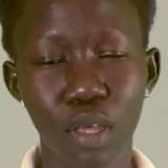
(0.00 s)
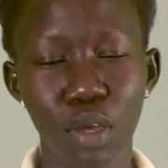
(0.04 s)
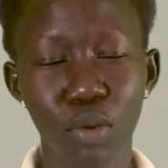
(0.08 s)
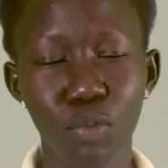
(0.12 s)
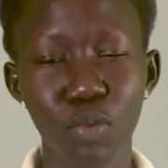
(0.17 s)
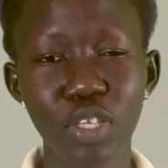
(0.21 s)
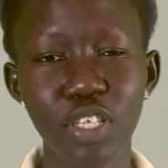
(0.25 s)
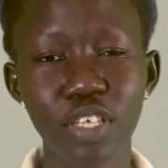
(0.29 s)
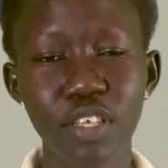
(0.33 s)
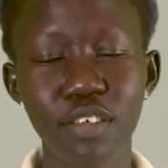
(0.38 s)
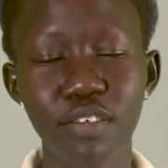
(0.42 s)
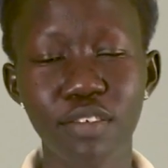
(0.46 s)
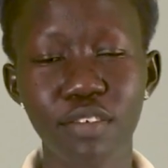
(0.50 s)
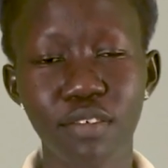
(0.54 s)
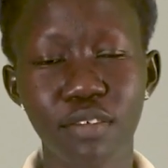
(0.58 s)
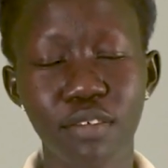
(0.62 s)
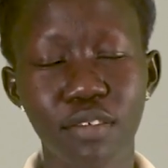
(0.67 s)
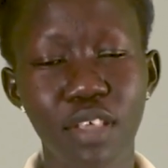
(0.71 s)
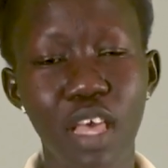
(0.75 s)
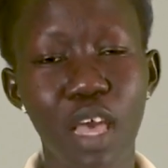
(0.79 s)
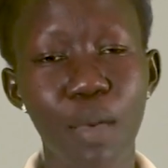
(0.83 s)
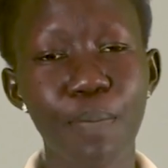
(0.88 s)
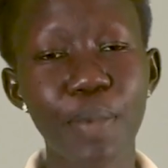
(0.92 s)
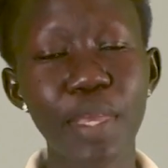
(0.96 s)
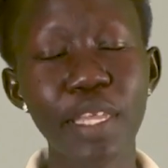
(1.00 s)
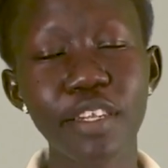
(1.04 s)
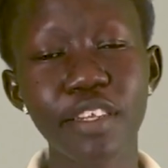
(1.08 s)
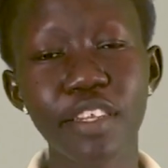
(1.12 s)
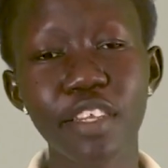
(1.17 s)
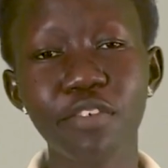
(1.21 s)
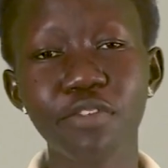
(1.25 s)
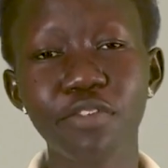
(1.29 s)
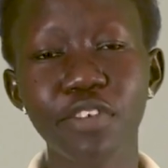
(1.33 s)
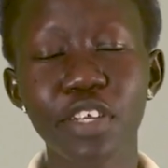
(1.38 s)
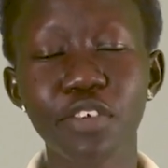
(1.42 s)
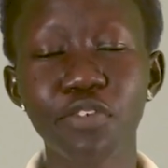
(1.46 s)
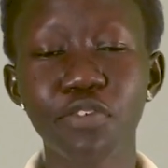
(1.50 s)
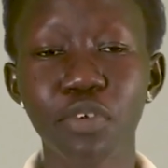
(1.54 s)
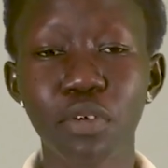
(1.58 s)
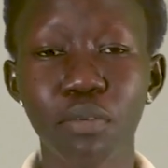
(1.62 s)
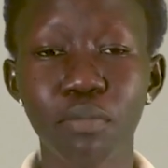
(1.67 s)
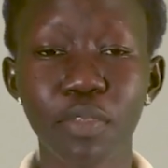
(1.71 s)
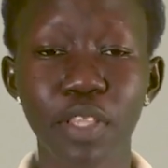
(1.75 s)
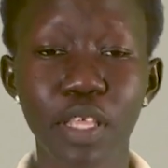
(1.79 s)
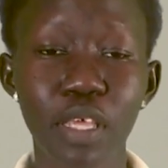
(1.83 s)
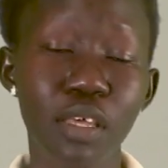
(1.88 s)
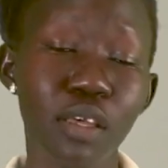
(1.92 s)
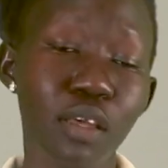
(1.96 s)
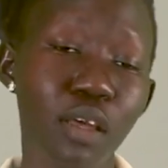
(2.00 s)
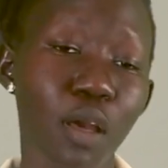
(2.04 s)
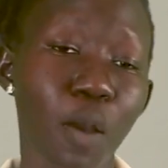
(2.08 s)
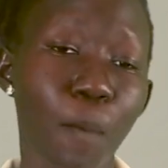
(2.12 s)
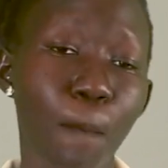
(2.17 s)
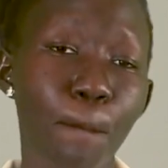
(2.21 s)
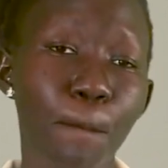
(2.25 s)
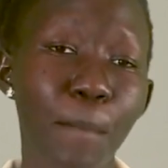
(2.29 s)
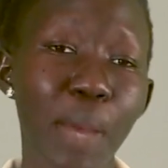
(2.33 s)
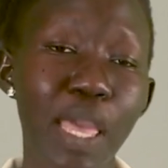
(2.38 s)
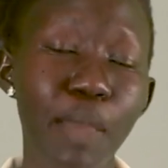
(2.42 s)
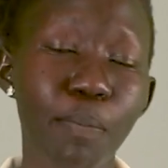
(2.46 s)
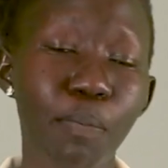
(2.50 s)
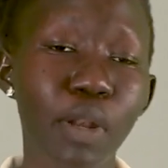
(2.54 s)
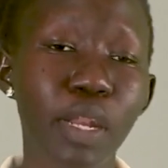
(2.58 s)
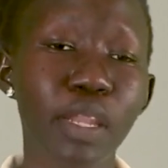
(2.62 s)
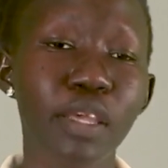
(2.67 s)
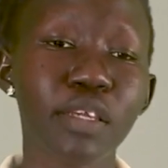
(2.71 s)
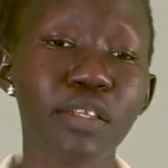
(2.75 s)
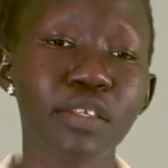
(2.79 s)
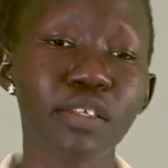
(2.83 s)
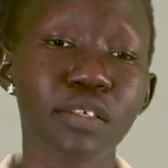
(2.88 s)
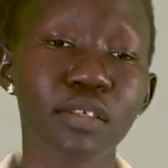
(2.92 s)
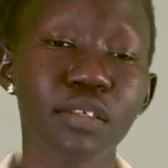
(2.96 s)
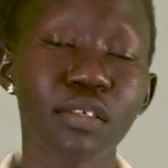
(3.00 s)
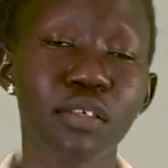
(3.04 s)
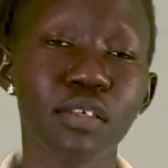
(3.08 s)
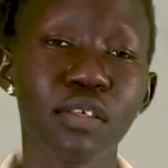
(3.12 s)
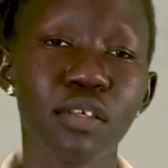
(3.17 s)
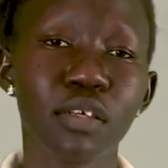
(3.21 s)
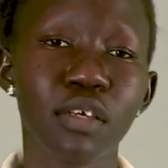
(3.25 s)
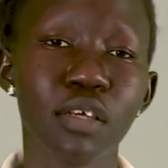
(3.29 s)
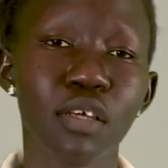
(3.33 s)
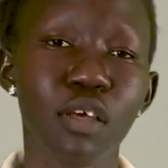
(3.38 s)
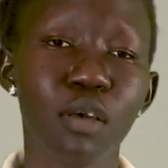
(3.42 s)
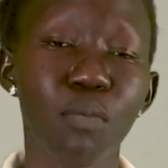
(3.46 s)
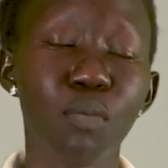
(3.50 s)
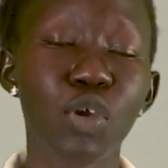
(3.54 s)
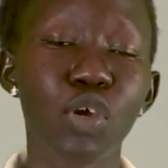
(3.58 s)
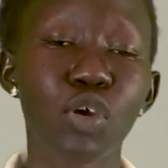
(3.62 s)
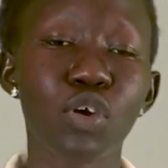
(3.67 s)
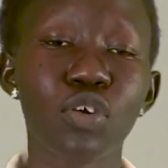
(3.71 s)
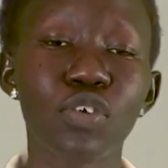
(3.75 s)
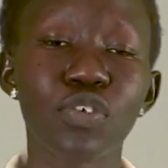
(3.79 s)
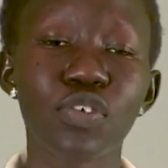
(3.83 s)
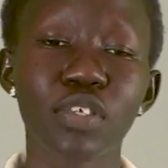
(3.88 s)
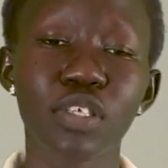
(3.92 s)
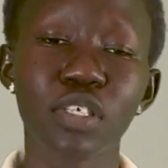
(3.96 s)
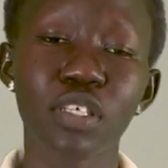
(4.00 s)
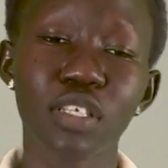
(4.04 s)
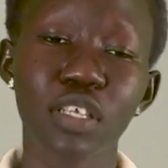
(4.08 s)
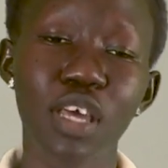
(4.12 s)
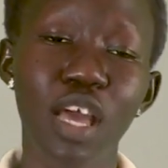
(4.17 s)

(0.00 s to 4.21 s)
which is a bit different from the My Plate because it